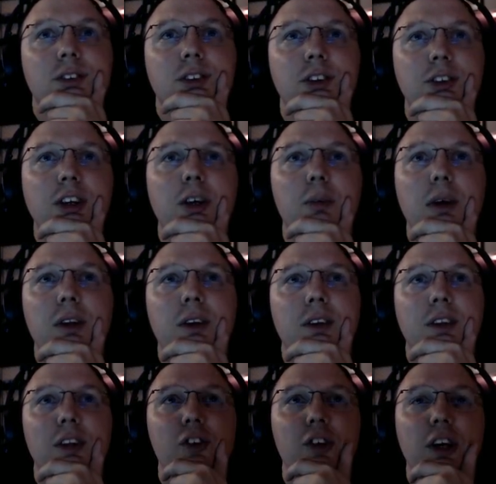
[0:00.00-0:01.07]
You're talking about
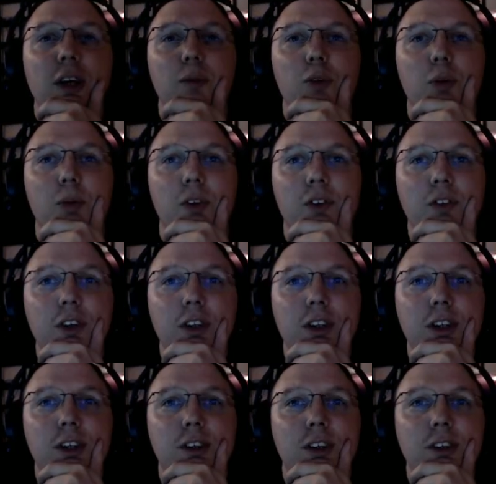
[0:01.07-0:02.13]
this game specifically?
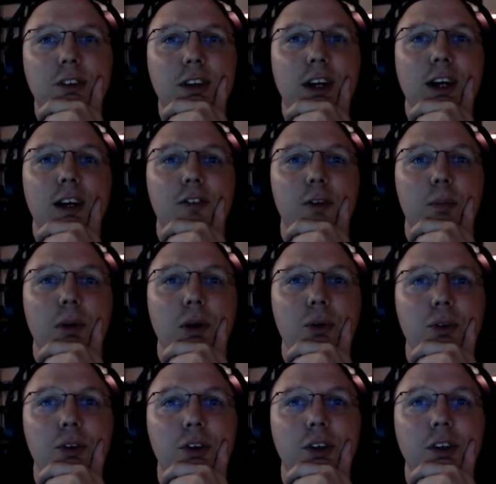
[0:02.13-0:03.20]
Because I don't think I have a
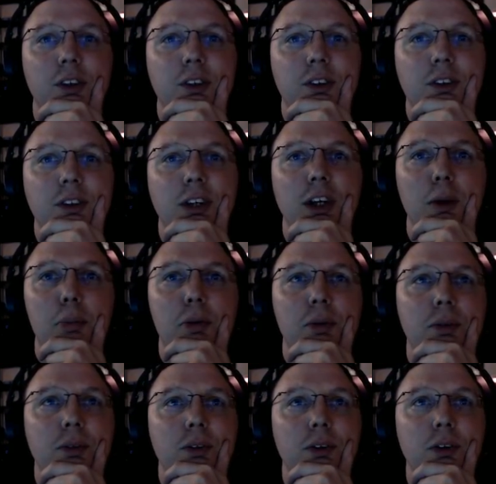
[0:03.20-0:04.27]
poster. Are
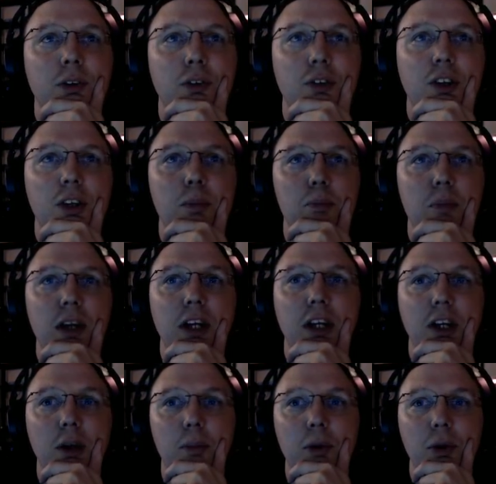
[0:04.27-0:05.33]
you saying making
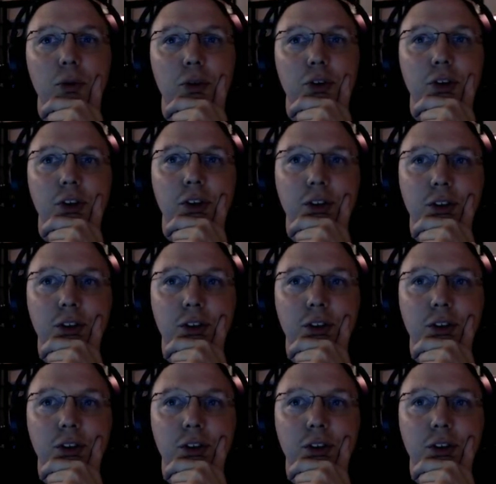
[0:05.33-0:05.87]
a poster?